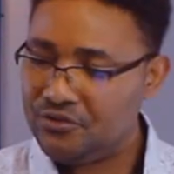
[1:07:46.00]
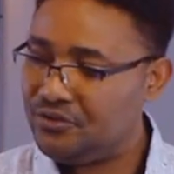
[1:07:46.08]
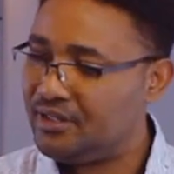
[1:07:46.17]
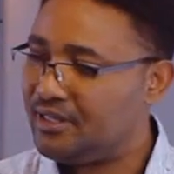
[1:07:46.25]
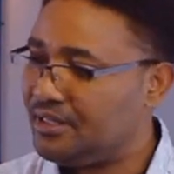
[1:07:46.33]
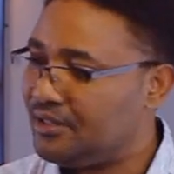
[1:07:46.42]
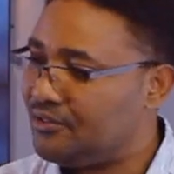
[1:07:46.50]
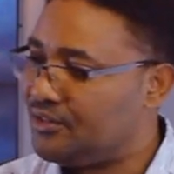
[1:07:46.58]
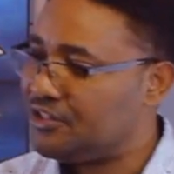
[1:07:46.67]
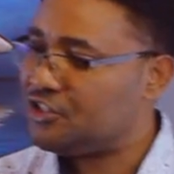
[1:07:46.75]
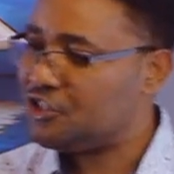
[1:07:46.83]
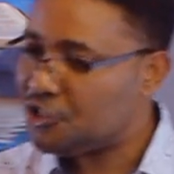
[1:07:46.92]

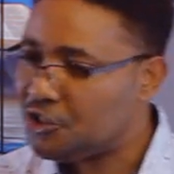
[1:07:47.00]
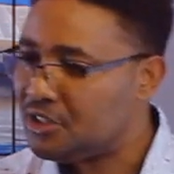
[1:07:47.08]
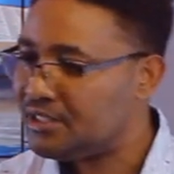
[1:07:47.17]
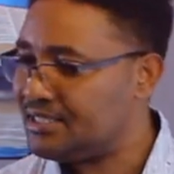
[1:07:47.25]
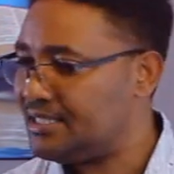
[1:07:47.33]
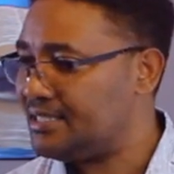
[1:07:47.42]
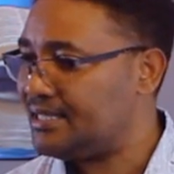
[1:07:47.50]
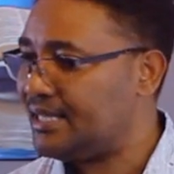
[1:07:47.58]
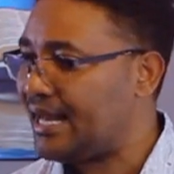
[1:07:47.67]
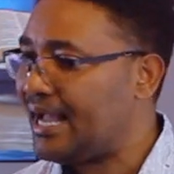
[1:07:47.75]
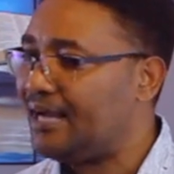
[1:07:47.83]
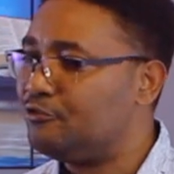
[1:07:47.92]
The genealogies
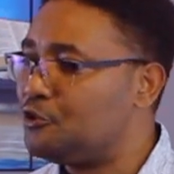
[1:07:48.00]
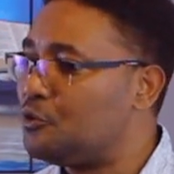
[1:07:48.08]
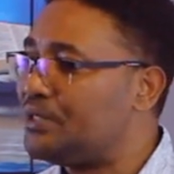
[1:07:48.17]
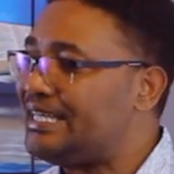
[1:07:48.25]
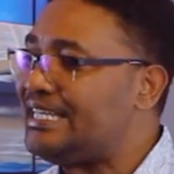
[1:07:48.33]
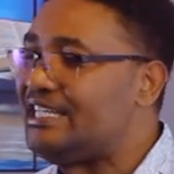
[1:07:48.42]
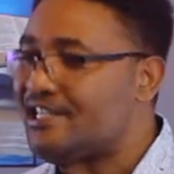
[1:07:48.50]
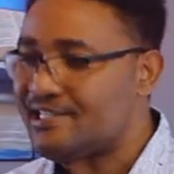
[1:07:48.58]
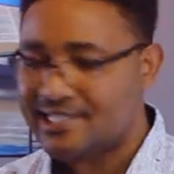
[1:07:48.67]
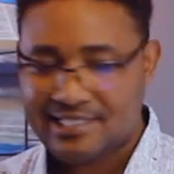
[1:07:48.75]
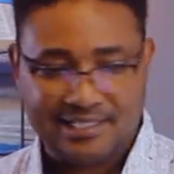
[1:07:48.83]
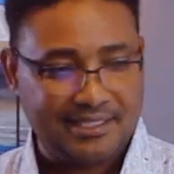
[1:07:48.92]
that have no
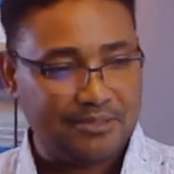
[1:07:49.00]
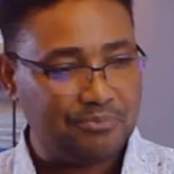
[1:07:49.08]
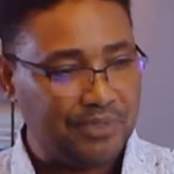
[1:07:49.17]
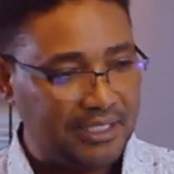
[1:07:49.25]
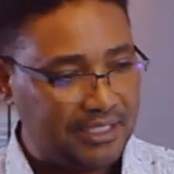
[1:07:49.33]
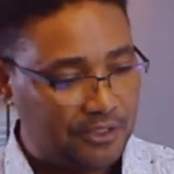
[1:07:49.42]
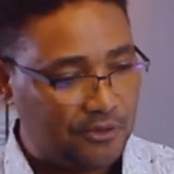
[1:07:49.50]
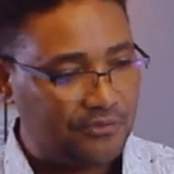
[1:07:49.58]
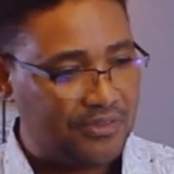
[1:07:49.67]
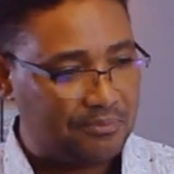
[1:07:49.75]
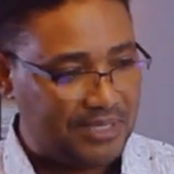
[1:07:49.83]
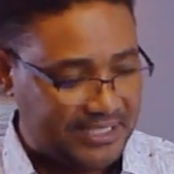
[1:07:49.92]
interest in the bringing
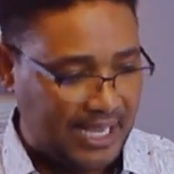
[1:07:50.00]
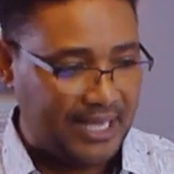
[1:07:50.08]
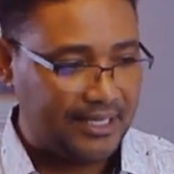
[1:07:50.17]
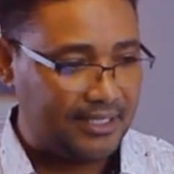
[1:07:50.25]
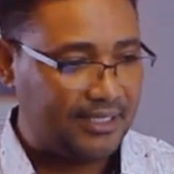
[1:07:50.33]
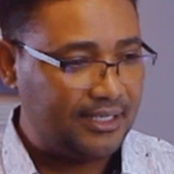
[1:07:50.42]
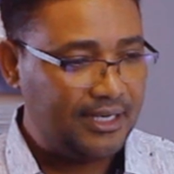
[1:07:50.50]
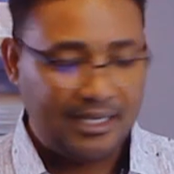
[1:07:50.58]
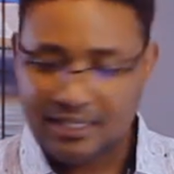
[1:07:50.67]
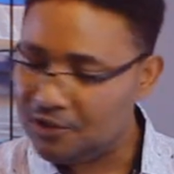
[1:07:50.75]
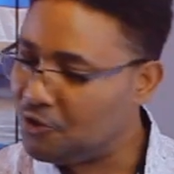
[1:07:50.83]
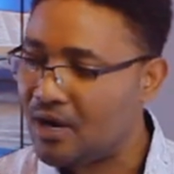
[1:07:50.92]
of the Messiah,
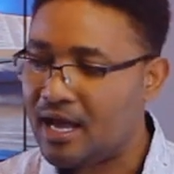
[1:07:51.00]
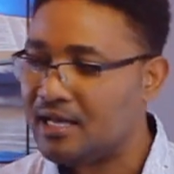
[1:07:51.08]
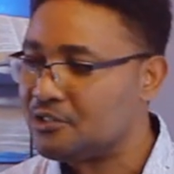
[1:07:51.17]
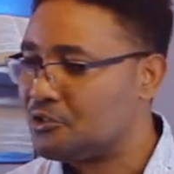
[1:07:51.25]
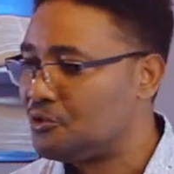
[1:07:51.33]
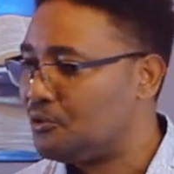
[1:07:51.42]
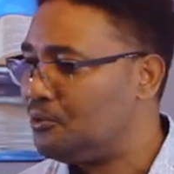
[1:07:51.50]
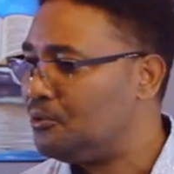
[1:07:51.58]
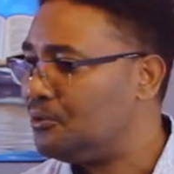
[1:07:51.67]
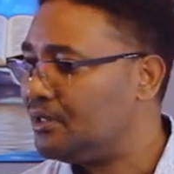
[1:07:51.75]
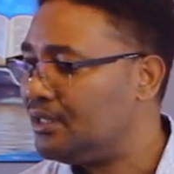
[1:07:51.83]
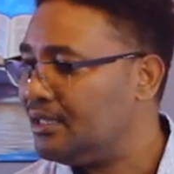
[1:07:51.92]
God has no
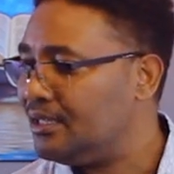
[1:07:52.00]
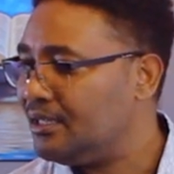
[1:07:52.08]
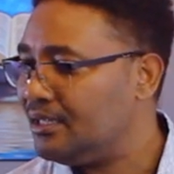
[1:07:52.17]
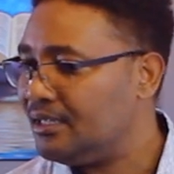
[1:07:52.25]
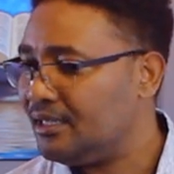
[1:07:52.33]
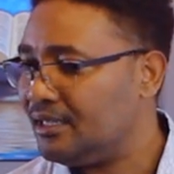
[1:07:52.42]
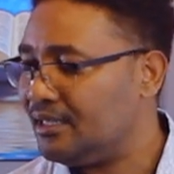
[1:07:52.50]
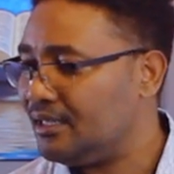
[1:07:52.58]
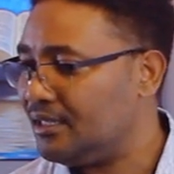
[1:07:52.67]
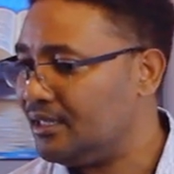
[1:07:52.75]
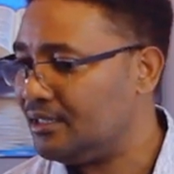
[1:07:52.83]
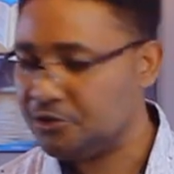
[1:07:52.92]

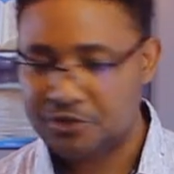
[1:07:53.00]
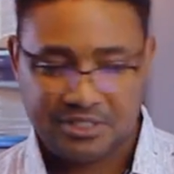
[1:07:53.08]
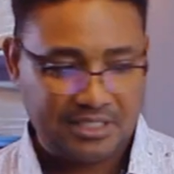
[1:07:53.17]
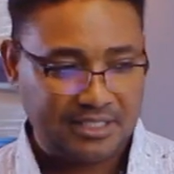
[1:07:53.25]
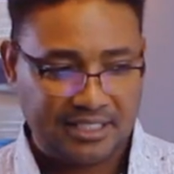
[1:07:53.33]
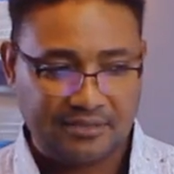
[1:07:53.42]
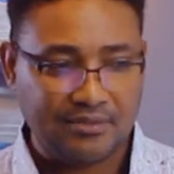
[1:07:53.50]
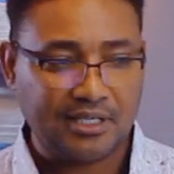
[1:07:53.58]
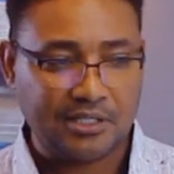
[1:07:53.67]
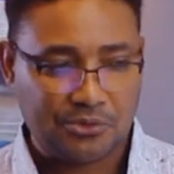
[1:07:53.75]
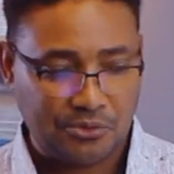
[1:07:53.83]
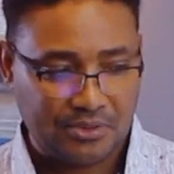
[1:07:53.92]
interest in giving
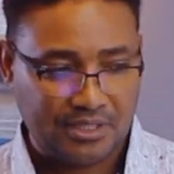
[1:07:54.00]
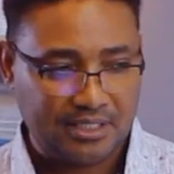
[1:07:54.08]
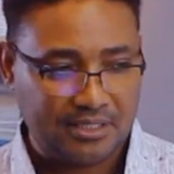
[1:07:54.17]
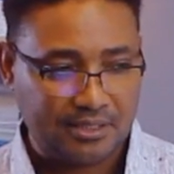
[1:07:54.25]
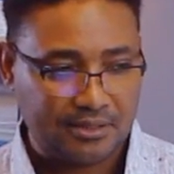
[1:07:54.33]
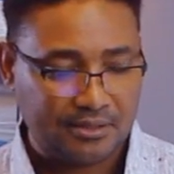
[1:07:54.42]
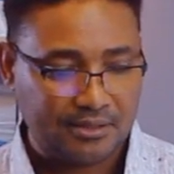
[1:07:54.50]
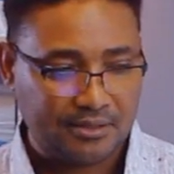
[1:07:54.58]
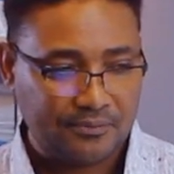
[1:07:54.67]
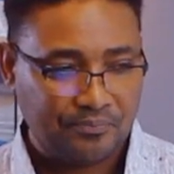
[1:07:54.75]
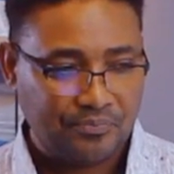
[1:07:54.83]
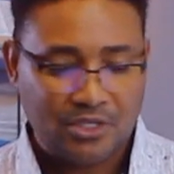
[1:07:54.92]
us those details.
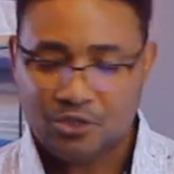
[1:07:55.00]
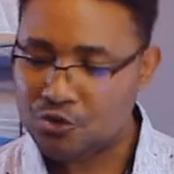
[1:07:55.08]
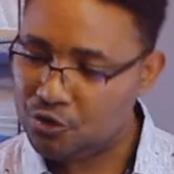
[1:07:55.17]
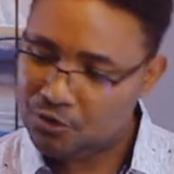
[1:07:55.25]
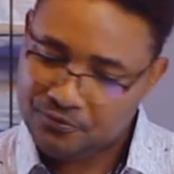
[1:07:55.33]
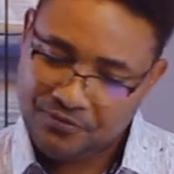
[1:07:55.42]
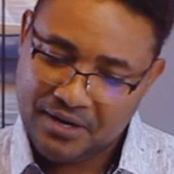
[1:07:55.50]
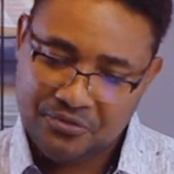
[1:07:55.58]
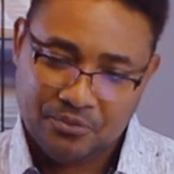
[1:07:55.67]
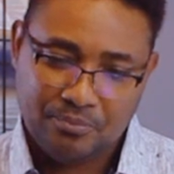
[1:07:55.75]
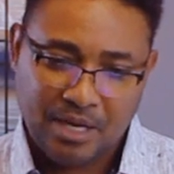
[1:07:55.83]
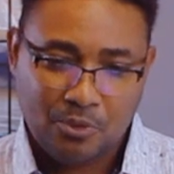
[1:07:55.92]
So you'll find
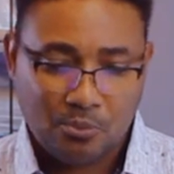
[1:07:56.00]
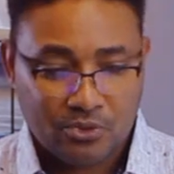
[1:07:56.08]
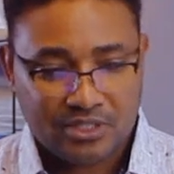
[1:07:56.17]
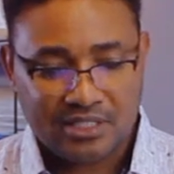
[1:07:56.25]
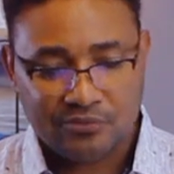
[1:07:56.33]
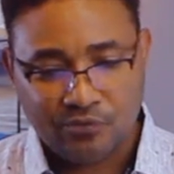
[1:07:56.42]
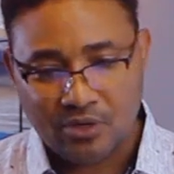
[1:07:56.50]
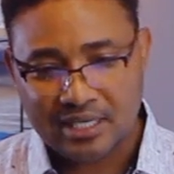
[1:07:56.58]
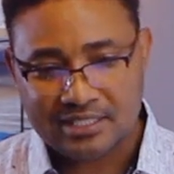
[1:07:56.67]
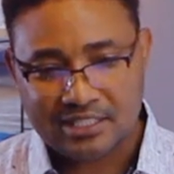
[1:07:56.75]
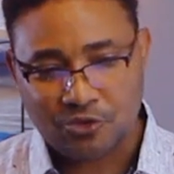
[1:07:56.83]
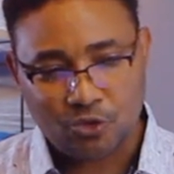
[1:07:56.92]
the Bible mostly
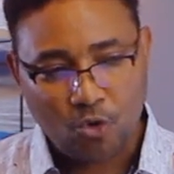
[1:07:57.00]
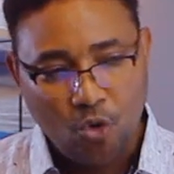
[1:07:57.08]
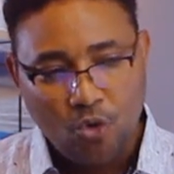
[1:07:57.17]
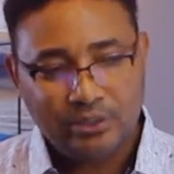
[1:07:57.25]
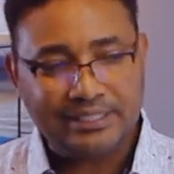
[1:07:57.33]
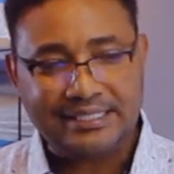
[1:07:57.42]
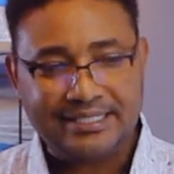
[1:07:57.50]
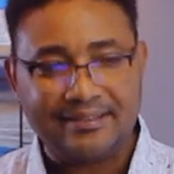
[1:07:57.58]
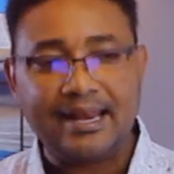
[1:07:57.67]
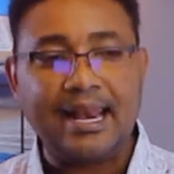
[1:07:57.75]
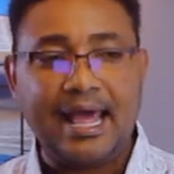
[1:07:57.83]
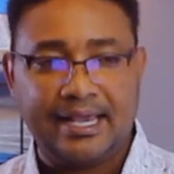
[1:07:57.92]
focusing on only the
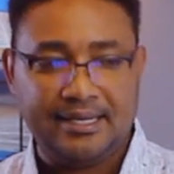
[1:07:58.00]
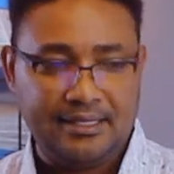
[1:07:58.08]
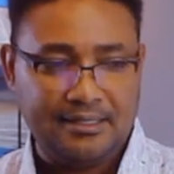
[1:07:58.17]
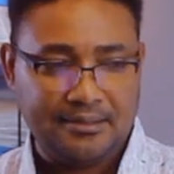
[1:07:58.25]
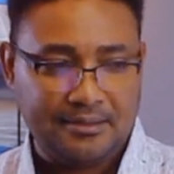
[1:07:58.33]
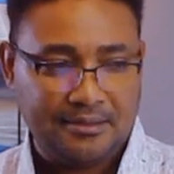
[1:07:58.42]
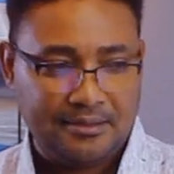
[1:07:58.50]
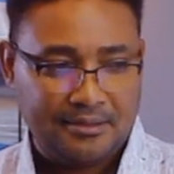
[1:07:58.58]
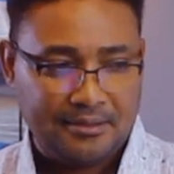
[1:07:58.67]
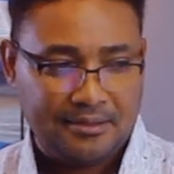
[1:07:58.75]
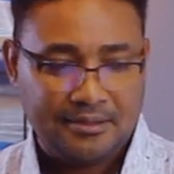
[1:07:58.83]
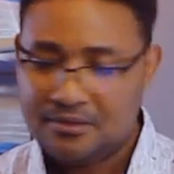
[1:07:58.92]
line
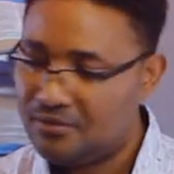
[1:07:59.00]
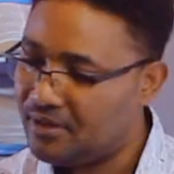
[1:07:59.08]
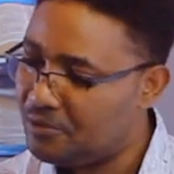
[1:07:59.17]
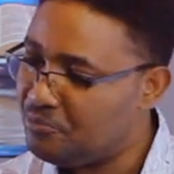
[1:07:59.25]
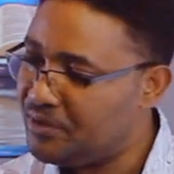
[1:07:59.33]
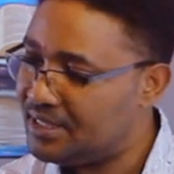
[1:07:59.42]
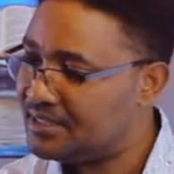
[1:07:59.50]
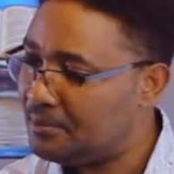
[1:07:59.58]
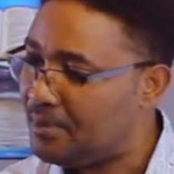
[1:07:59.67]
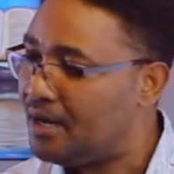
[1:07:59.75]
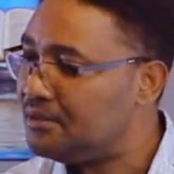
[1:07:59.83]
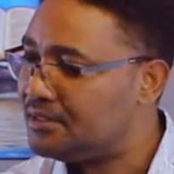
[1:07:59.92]
that brings
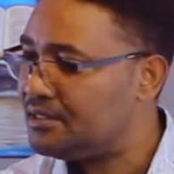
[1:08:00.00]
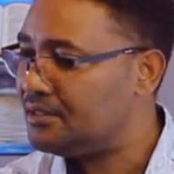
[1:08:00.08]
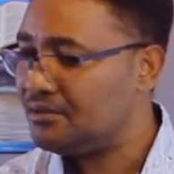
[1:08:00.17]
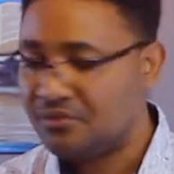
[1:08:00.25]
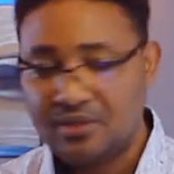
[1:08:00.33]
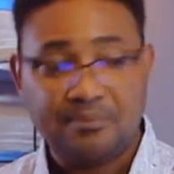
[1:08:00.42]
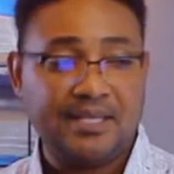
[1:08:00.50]
about the